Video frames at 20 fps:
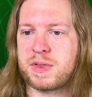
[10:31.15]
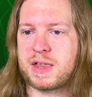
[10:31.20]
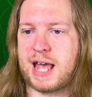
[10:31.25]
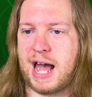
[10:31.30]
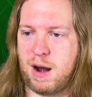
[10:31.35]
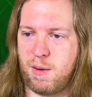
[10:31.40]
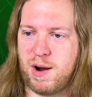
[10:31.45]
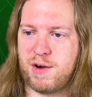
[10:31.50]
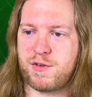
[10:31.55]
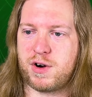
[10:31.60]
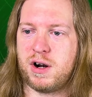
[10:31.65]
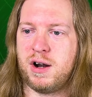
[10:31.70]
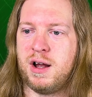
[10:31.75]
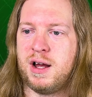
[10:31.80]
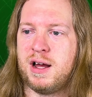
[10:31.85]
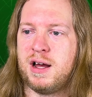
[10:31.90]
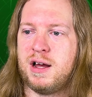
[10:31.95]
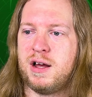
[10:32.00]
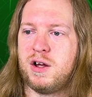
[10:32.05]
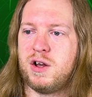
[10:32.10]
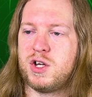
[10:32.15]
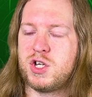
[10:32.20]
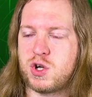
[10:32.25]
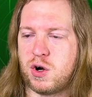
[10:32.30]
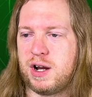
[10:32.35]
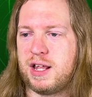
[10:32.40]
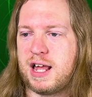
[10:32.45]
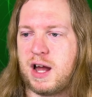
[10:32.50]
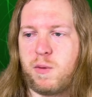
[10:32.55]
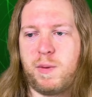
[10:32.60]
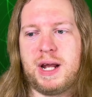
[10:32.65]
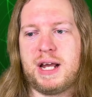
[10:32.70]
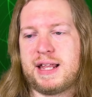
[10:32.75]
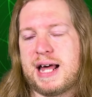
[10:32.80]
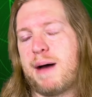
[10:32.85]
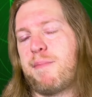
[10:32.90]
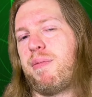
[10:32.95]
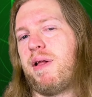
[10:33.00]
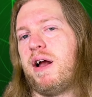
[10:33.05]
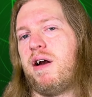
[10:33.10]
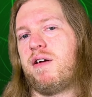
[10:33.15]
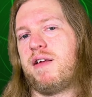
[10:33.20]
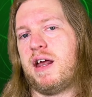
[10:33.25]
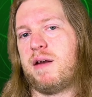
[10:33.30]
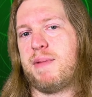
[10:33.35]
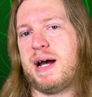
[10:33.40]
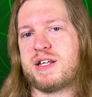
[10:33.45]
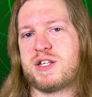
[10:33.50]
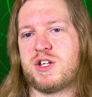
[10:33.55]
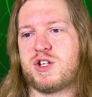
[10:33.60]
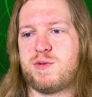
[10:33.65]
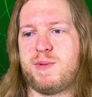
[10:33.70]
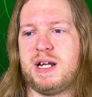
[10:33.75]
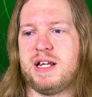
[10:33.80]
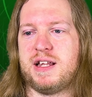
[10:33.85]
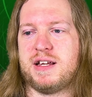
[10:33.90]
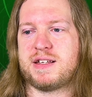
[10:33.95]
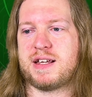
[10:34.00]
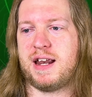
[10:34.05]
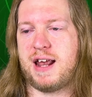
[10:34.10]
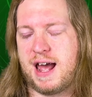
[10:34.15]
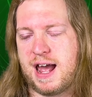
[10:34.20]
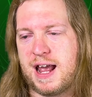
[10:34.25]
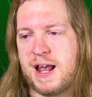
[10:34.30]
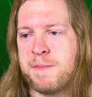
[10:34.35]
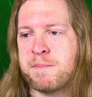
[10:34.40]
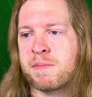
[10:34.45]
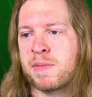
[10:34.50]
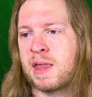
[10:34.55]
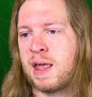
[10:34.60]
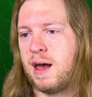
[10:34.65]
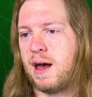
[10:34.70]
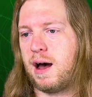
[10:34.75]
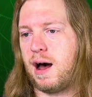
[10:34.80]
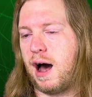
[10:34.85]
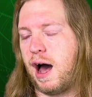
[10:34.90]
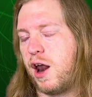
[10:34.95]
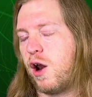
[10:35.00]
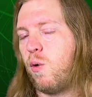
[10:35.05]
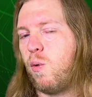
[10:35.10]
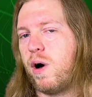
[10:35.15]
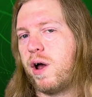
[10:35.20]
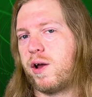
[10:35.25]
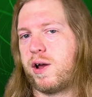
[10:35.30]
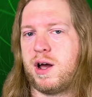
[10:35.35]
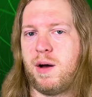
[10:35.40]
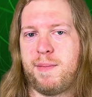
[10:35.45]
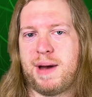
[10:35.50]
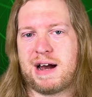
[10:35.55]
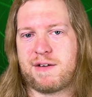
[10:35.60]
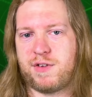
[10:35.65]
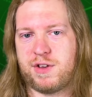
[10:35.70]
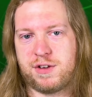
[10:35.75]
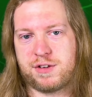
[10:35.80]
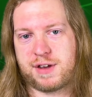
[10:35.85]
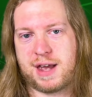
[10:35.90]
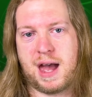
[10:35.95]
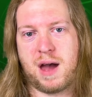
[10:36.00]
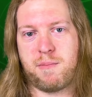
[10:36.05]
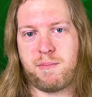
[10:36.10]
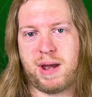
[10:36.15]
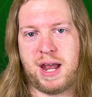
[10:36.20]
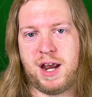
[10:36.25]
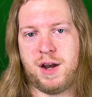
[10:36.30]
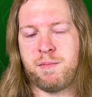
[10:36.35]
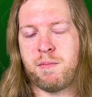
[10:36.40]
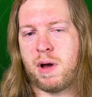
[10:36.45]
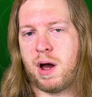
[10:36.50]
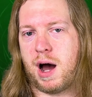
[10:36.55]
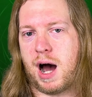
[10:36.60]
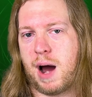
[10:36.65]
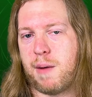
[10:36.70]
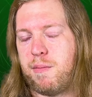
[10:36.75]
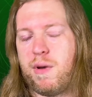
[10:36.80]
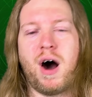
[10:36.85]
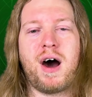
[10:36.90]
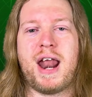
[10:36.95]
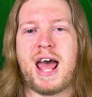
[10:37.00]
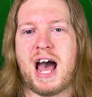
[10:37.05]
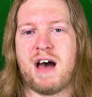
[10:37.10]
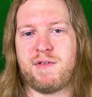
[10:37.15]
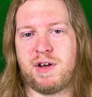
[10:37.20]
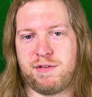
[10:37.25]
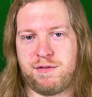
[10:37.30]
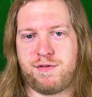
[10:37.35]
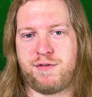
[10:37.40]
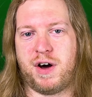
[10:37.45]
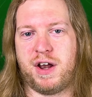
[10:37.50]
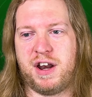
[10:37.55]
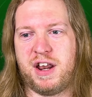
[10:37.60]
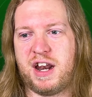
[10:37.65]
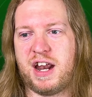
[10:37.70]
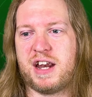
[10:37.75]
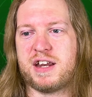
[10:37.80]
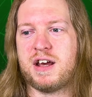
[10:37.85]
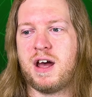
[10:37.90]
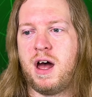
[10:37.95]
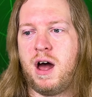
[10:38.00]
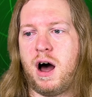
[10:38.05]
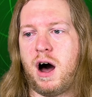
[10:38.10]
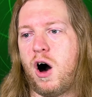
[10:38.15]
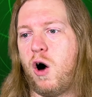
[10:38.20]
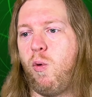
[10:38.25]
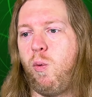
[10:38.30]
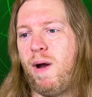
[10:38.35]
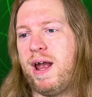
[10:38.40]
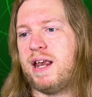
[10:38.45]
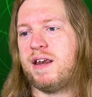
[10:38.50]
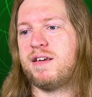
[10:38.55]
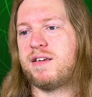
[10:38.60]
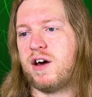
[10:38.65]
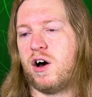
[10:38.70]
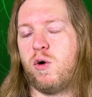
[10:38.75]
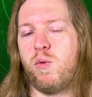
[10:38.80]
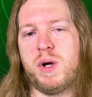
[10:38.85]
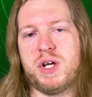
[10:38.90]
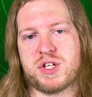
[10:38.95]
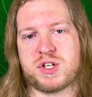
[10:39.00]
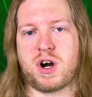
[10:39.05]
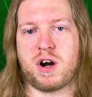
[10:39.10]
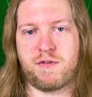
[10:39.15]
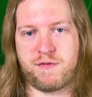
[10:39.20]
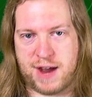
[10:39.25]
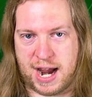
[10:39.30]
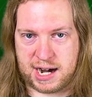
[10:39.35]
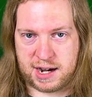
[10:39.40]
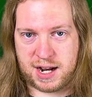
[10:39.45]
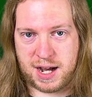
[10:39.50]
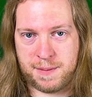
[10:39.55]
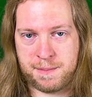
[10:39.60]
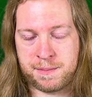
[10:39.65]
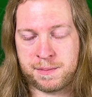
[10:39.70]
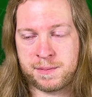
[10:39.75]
However, during that week, that player then messaged me and they said, hey, I don't want to come back for this campaign. I'm not having fun in it. I'll wait until we start Vecna.